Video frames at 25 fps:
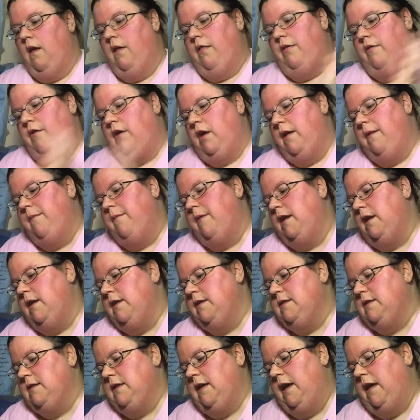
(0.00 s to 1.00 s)
30
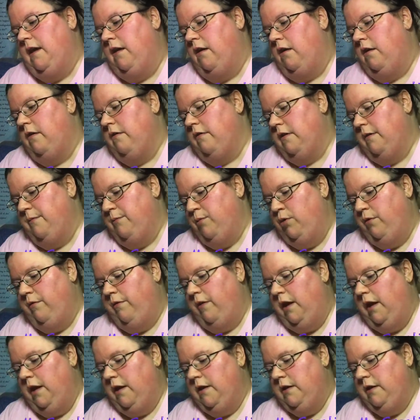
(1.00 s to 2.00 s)
minutes later, the
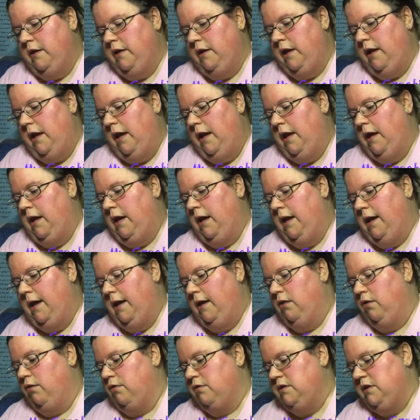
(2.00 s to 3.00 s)
movie ended and
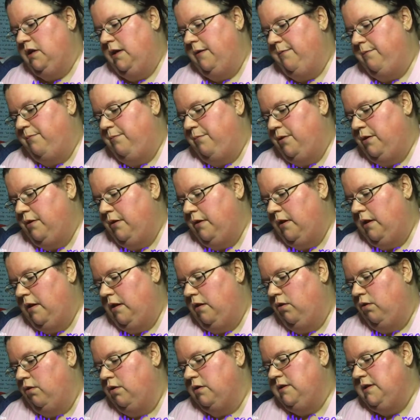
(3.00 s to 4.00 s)
I looked
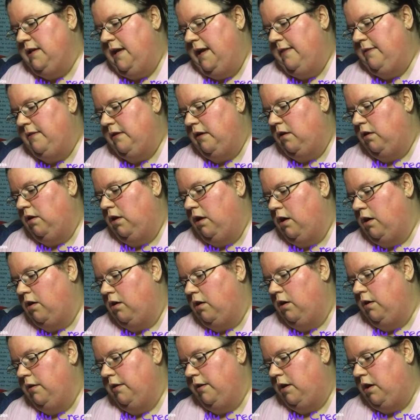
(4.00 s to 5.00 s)
at the clock
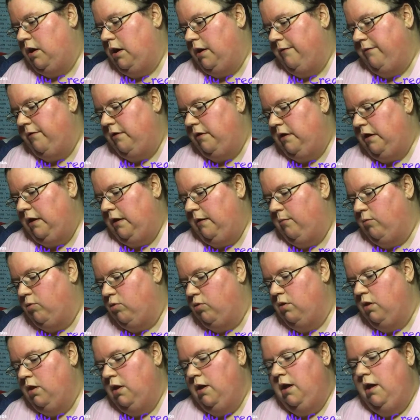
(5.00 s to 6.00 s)
on the coffee
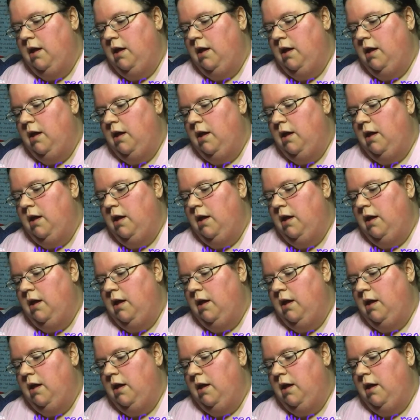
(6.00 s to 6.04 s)
table.